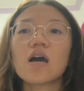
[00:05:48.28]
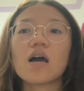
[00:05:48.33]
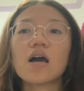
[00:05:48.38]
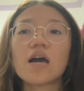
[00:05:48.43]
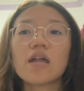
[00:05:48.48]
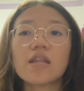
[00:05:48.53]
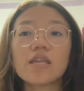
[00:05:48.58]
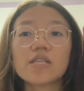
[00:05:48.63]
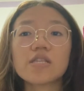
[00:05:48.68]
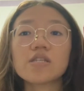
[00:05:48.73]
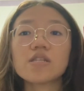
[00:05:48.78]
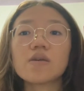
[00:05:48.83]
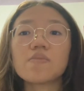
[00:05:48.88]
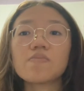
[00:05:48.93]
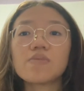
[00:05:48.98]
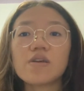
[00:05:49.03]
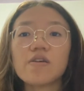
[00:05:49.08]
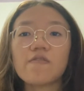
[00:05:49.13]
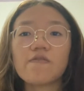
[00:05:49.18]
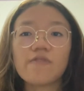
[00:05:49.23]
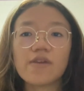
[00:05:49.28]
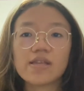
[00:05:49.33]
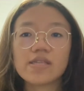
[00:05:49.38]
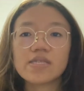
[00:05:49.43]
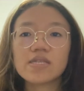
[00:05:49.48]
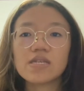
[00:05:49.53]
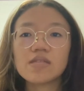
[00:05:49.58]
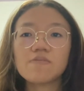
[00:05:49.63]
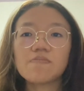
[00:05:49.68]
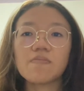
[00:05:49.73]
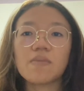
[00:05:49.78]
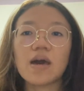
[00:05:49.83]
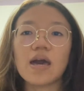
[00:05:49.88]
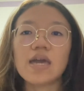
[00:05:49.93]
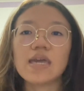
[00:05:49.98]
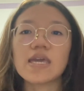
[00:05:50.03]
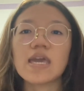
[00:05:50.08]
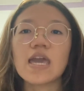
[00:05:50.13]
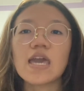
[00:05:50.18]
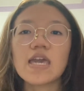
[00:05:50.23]
reasonably affected
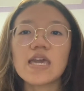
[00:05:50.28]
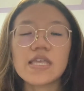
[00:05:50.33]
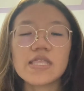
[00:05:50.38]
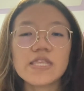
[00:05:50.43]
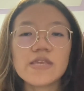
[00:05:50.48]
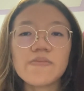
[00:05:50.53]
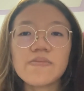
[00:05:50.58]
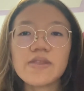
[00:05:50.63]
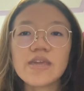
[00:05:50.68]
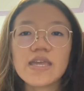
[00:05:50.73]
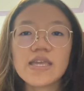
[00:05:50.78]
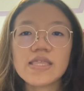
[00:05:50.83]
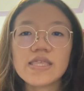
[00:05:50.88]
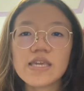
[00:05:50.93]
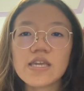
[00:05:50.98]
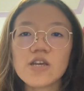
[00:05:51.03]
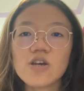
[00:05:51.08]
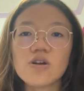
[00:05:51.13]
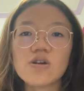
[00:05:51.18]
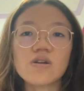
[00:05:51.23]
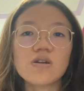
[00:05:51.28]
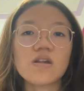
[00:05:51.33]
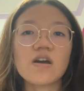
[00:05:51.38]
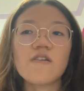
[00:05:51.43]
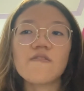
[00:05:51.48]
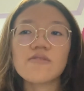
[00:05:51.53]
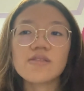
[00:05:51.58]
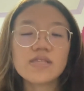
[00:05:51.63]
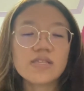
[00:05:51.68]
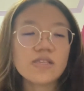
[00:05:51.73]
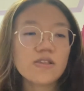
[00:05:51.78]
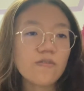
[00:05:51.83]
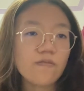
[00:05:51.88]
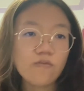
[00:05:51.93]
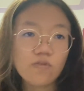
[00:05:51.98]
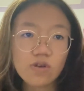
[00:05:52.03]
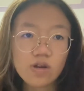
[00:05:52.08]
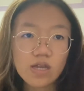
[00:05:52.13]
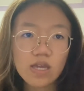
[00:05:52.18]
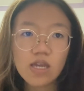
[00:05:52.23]
by intimidating or offensive
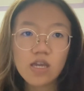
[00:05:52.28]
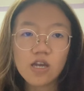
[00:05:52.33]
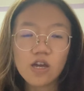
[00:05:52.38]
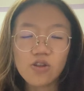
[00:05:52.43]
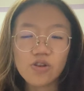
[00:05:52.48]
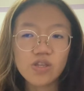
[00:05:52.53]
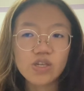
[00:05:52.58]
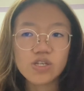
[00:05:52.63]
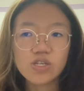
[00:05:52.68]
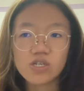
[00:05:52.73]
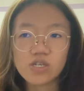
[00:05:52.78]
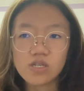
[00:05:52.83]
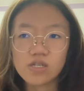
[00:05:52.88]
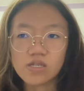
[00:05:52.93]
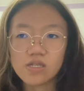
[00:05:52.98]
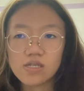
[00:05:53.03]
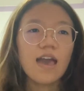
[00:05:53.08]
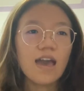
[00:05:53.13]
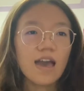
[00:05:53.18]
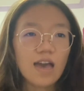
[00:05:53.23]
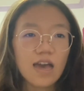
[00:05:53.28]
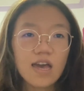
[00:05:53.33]
working conditions.